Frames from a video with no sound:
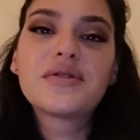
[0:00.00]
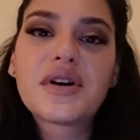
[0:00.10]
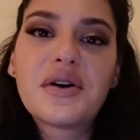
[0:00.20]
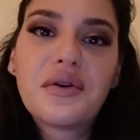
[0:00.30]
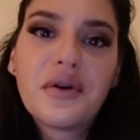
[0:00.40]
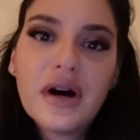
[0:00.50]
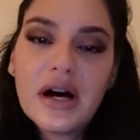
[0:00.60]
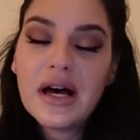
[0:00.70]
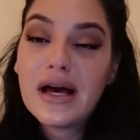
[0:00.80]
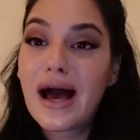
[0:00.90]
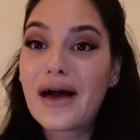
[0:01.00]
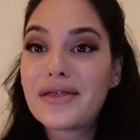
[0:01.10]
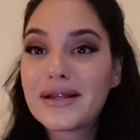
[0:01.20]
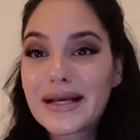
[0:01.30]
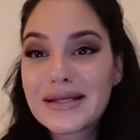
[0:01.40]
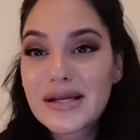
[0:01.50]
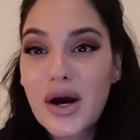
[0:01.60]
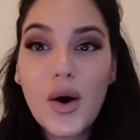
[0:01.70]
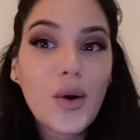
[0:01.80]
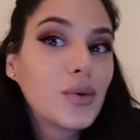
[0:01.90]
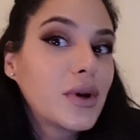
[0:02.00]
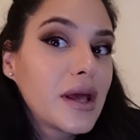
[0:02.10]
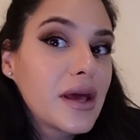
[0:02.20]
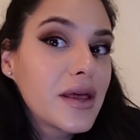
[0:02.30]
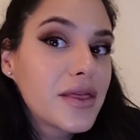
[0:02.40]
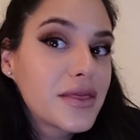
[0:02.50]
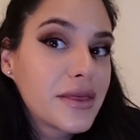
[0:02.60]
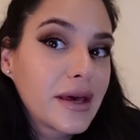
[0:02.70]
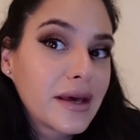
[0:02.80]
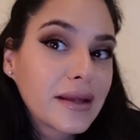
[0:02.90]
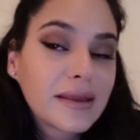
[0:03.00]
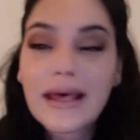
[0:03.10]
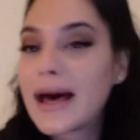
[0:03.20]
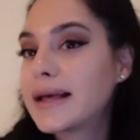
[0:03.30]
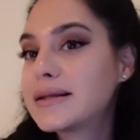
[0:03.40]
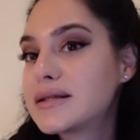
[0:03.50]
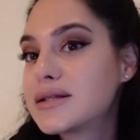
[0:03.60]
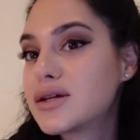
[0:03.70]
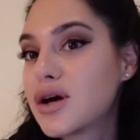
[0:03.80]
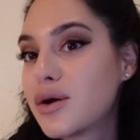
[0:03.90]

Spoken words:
So I think that's the only thing that